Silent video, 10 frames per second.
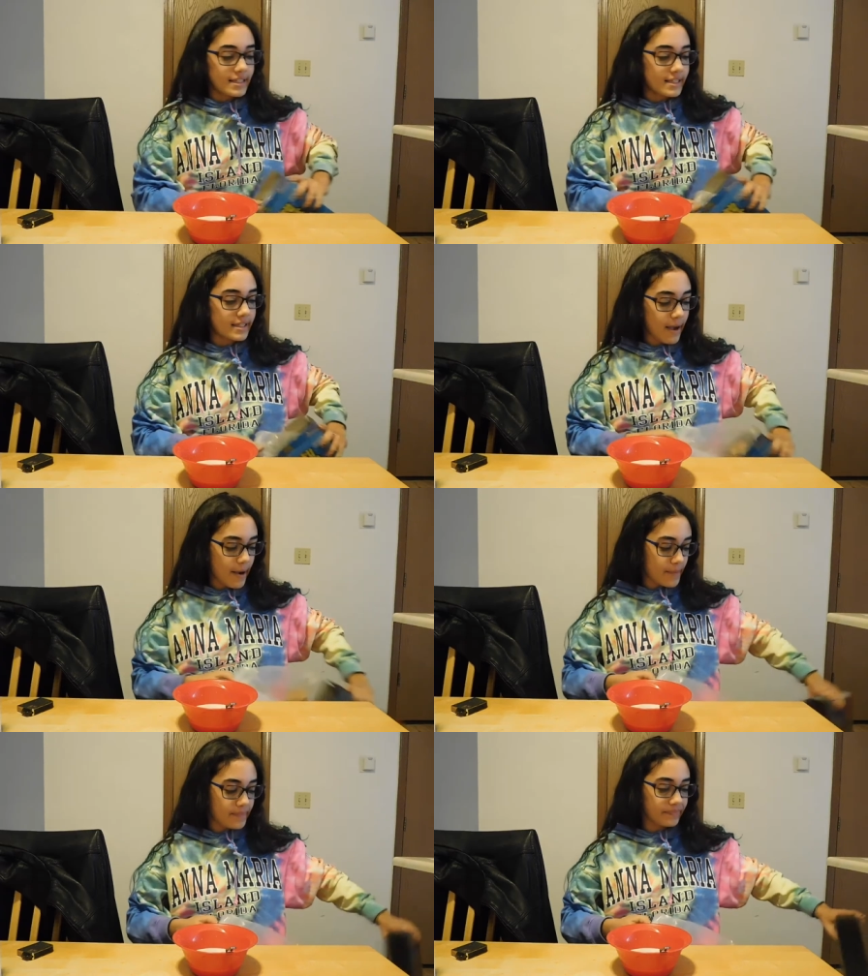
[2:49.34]

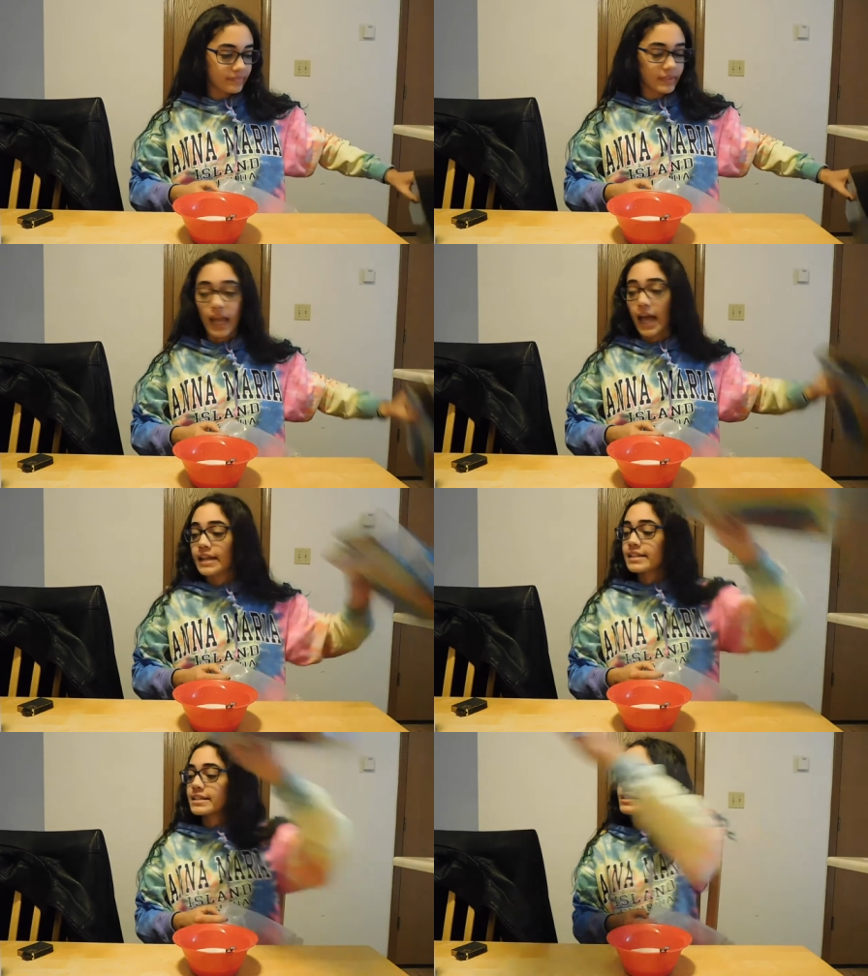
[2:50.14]
So, I
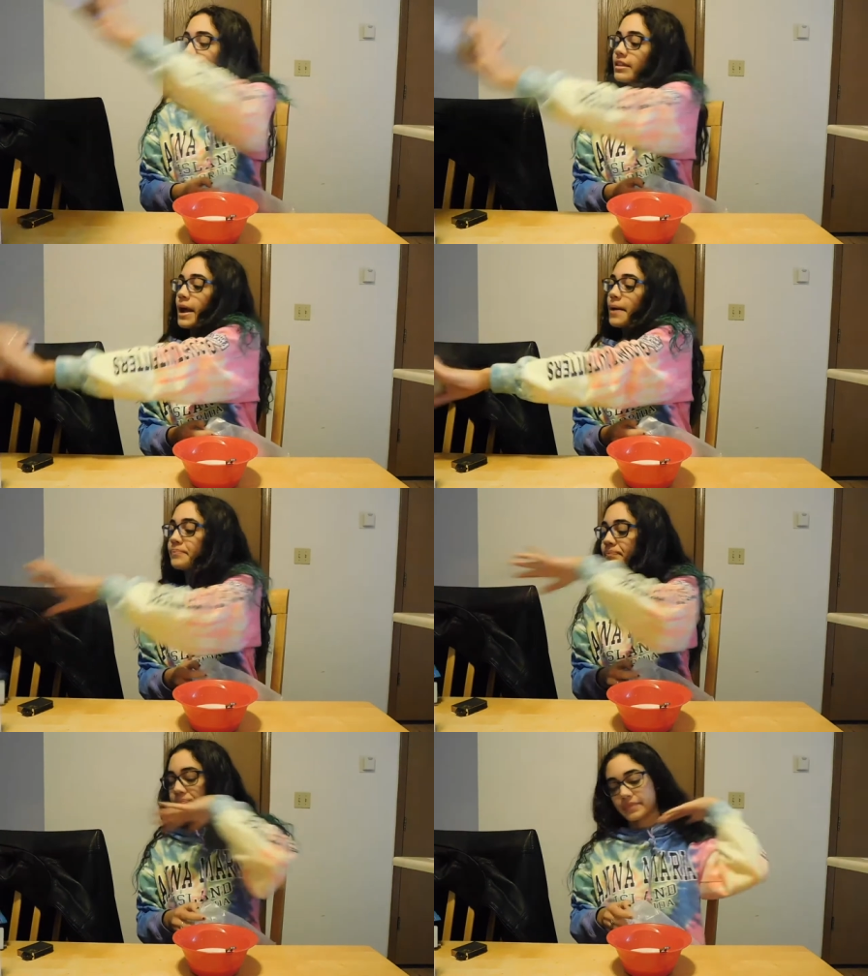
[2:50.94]
need to do
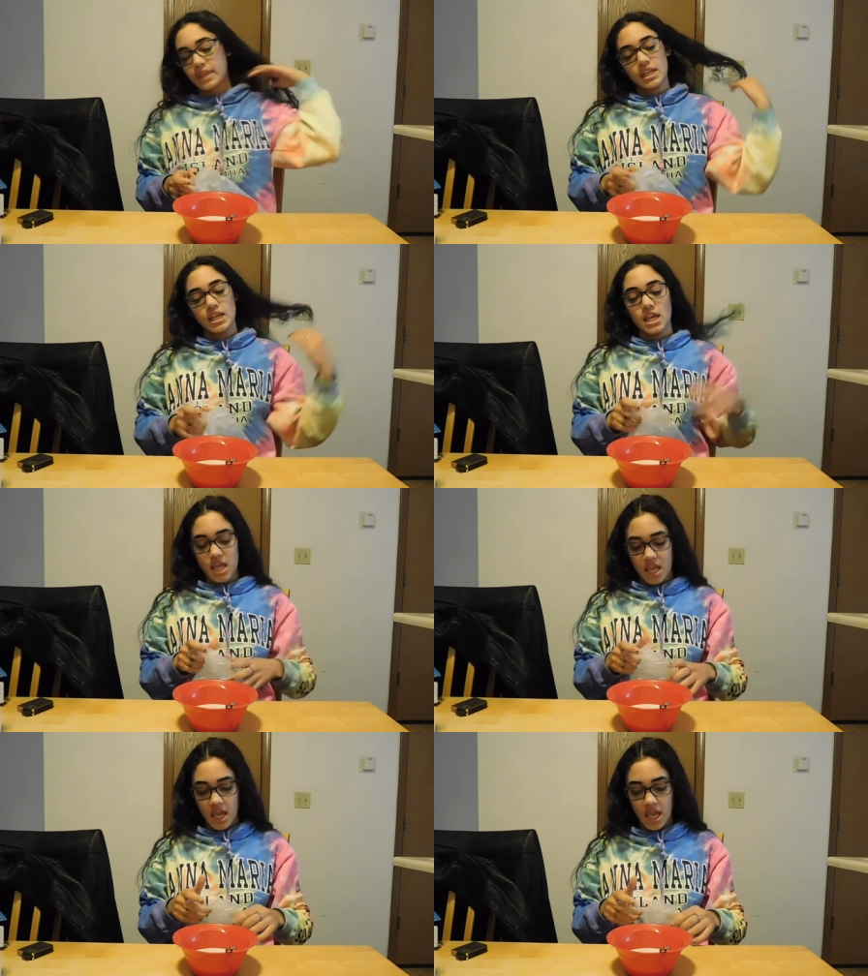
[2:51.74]
that,
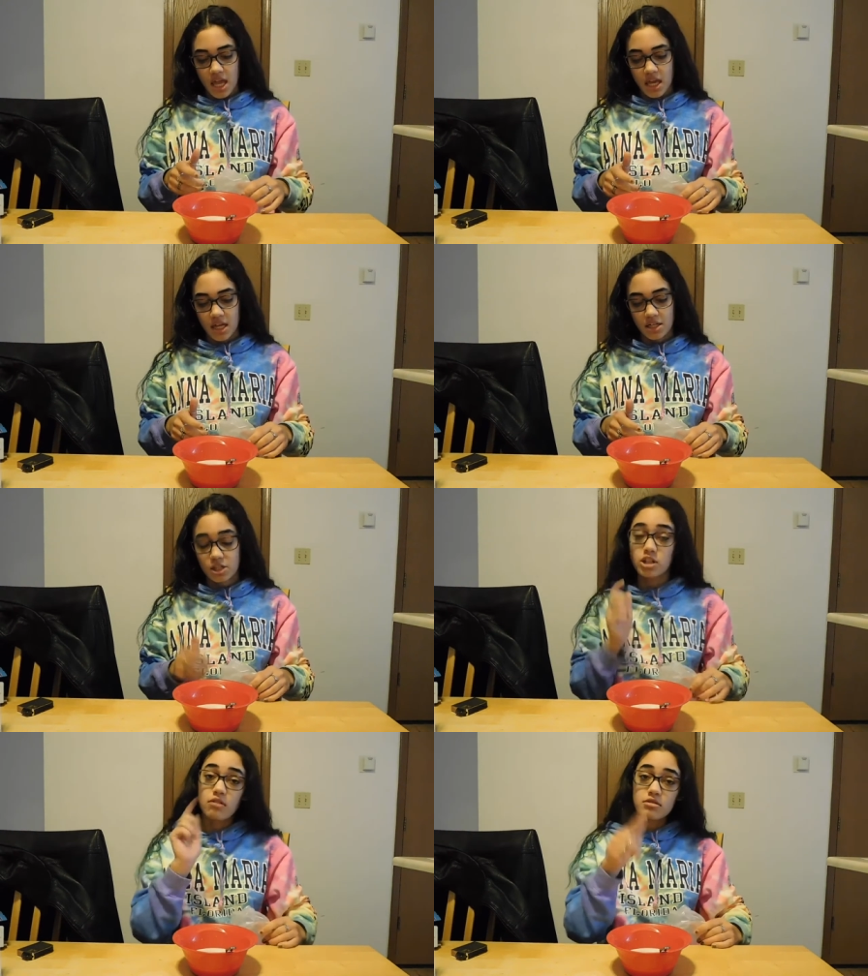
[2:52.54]
and
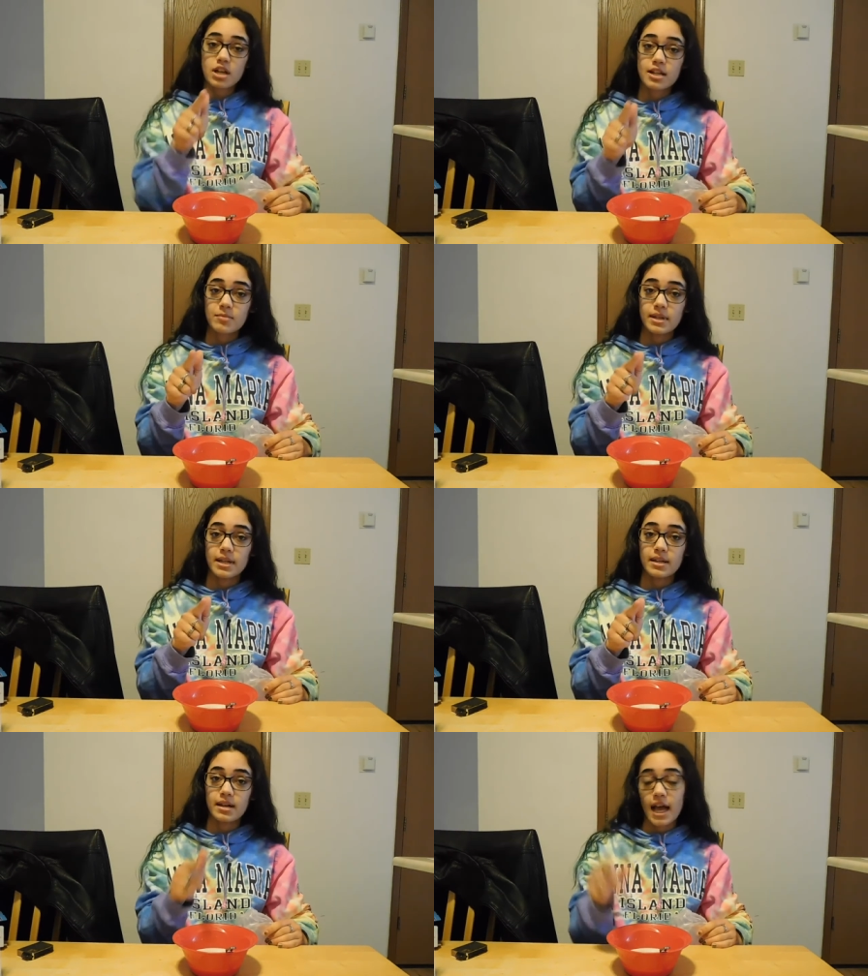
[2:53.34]
don't judge
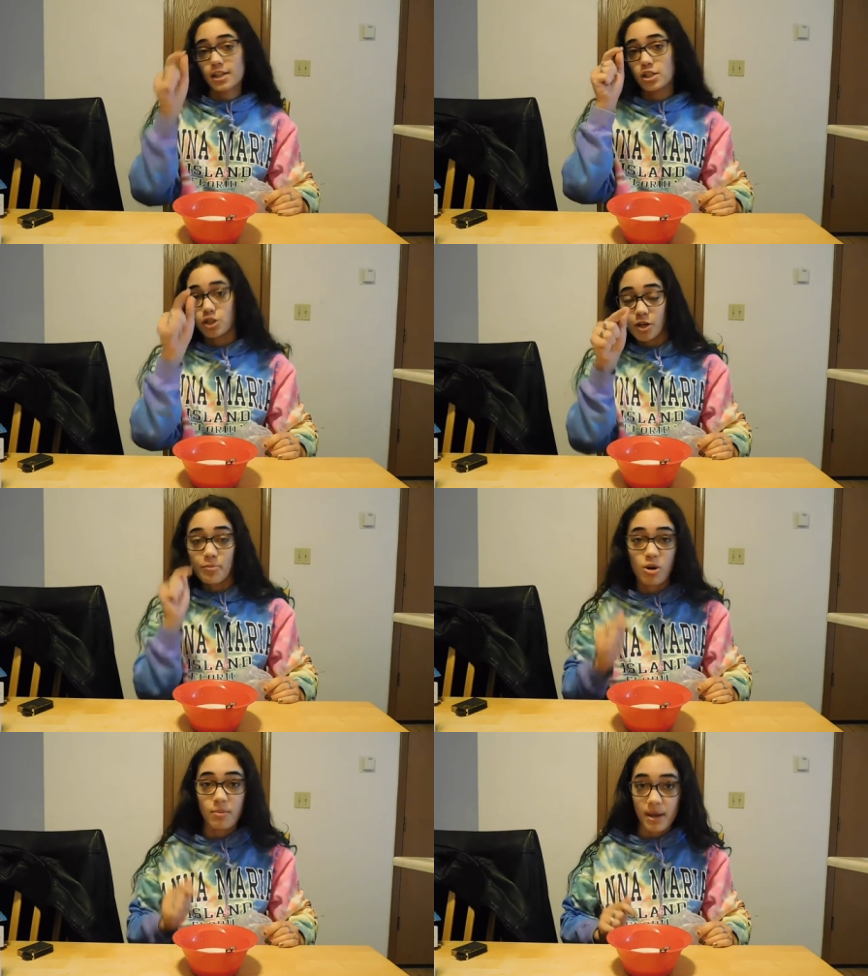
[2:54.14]
me, I do
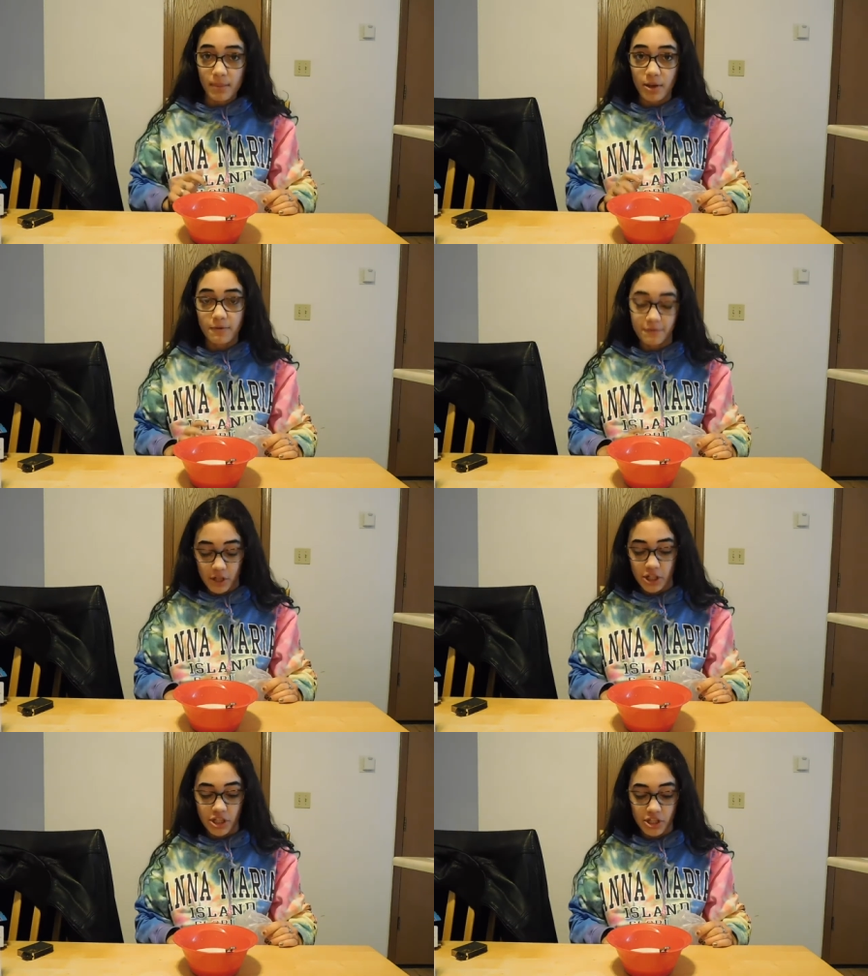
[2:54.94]
pour my milk
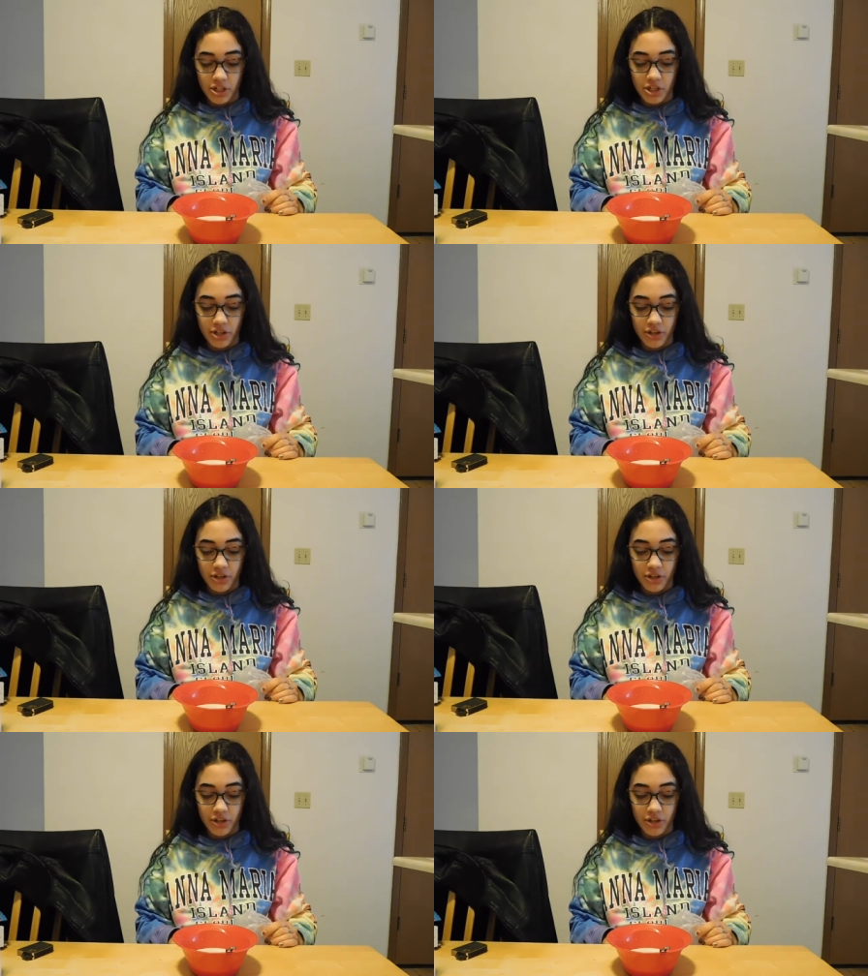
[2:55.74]
first.